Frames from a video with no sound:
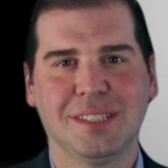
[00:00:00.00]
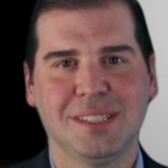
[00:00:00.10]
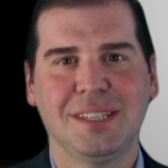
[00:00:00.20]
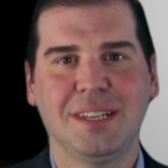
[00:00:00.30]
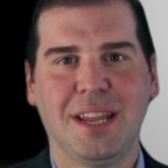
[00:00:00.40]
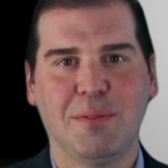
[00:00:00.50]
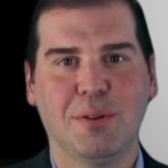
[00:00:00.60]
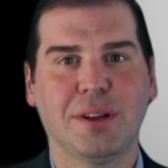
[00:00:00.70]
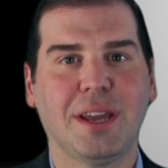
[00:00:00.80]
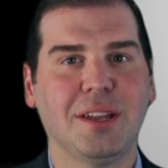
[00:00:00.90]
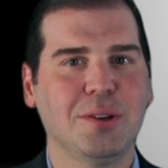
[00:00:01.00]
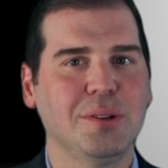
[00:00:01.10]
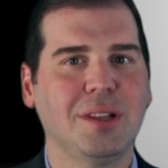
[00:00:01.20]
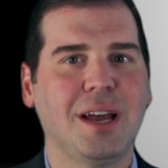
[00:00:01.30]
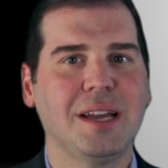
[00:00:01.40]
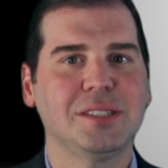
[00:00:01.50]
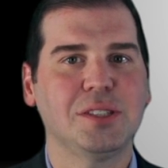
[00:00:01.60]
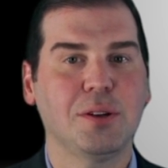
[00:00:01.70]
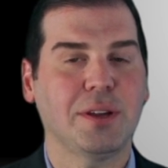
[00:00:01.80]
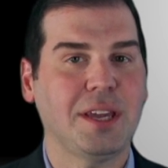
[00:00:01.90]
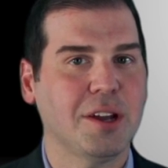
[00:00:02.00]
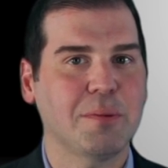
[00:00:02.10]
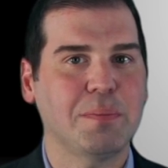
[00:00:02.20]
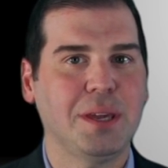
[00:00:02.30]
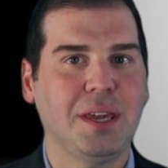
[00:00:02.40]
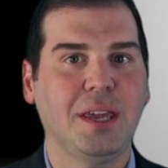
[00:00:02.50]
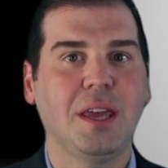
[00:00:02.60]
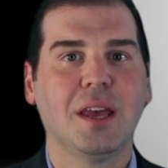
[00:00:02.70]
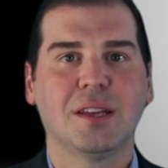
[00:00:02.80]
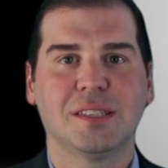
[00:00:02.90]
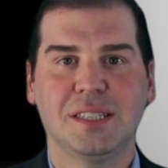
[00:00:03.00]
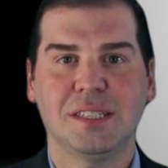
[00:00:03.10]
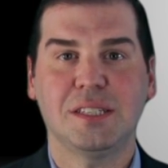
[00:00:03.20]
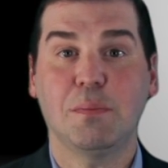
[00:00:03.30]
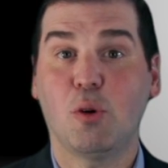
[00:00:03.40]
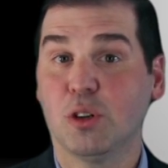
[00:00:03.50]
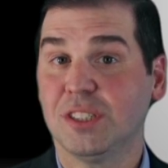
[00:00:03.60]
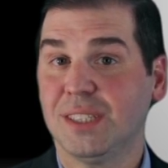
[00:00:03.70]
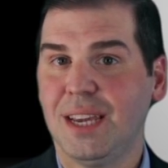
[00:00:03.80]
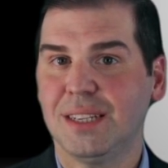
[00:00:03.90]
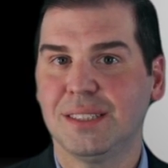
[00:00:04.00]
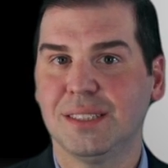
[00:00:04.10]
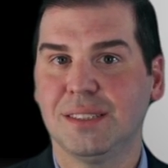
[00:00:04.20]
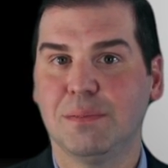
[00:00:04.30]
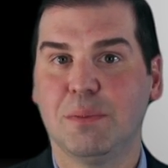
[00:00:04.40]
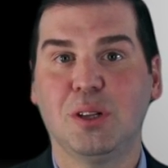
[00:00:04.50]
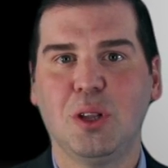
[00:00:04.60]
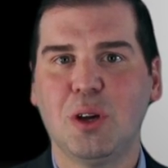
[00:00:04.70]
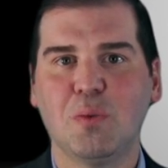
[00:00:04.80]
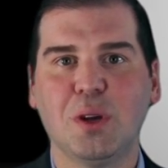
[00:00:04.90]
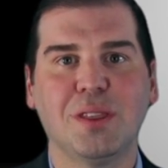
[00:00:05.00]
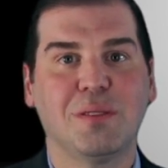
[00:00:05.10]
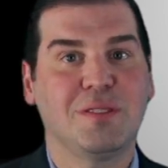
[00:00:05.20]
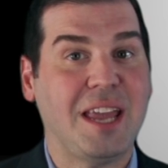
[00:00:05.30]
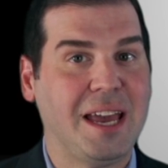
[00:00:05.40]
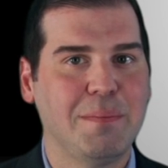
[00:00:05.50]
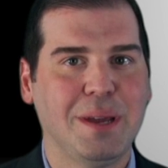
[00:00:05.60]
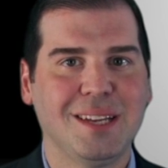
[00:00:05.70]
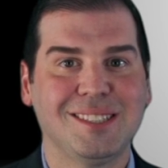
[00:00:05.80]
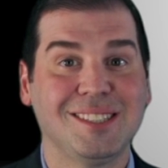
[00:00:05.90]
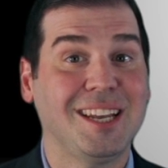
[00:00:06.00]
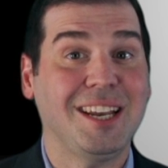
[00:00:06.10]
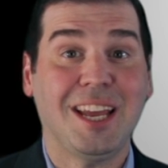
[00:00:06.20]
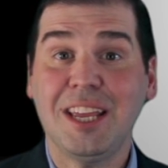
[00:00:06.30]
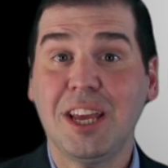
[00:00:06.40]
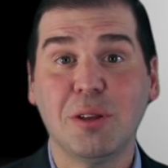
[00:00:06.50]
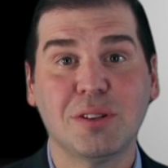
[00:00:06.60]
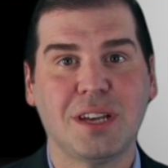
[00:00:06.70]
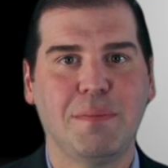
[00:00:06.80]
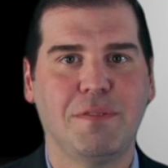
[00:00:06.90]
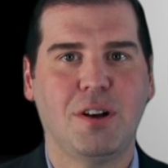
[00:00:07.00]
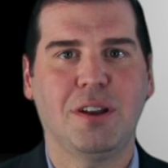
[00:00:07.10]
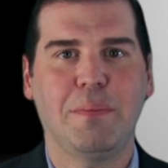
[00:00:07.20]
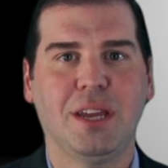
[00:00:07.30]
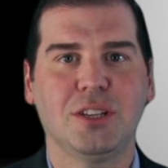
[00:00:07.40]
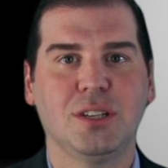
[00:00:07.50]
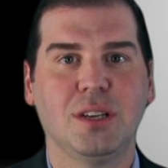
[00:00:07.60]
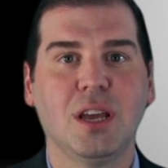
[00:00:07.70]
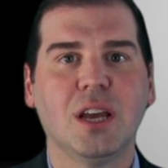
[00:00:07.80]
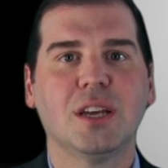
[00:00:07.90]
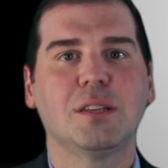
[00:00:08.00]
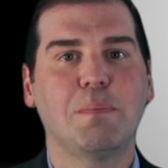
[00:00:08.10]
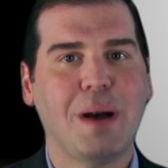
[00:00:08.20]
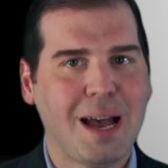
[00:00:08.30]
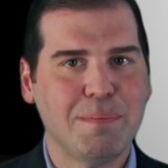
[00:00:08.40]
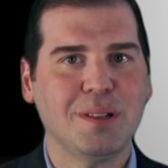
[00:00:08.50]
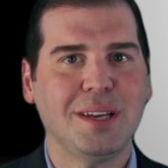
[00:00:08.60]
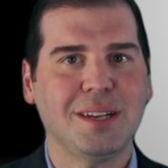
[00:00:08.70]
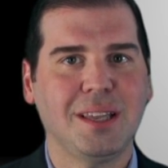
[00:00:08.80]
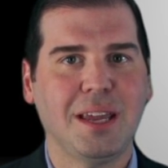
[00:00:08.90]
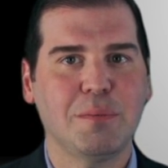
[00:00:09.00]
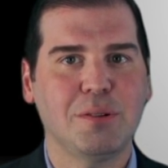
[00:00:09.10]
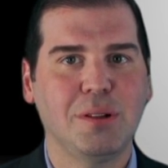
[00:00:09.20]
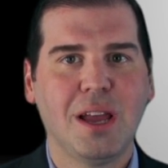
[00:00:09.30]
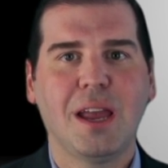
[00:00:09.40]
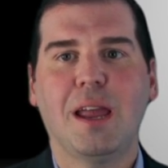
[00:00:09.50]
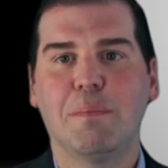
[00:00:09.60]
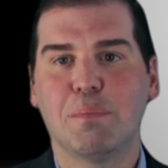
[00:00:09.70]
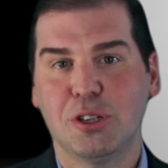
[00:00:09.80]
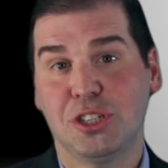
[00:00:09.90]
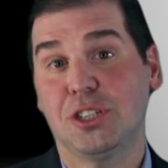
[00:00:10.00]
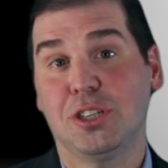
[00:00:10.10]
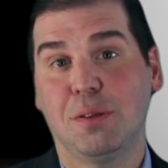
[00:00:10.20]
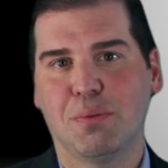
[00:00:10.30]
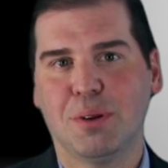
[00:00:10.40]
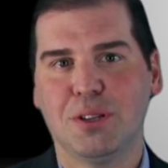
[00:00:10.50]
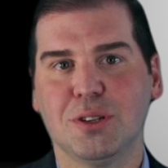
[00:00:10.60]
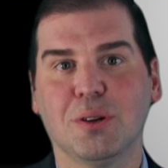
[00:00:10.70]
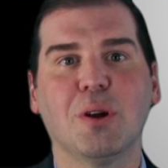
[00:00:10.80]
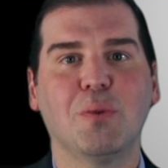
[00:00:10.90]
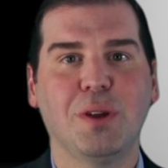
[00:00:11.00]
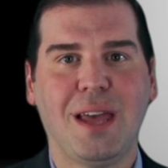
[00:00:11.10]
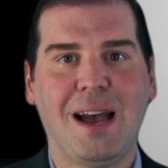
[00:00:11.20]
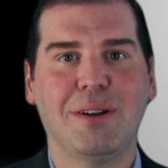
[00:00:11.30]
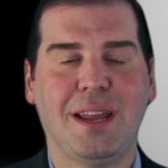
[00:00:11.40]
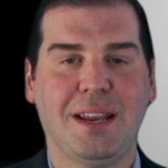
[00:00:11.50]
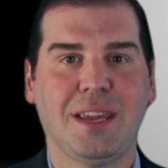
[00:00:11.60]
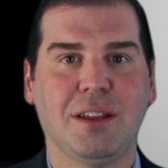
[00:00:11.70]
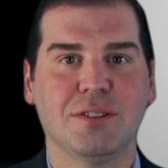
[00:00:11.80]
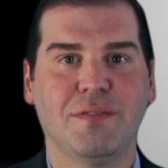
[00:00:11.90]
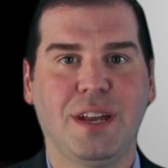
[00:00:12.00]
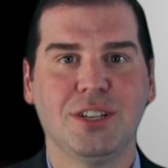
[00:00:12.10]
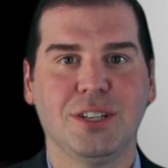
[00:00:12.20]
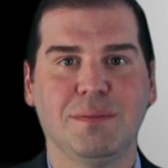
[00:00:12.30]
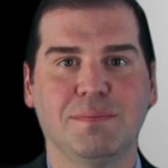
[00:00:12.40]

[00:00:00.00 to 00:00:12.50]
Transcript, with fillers: existing network and utilize their ERP system or SCADA system along with databases and any other type of automation to populate a label and push it to the printer without any intervention.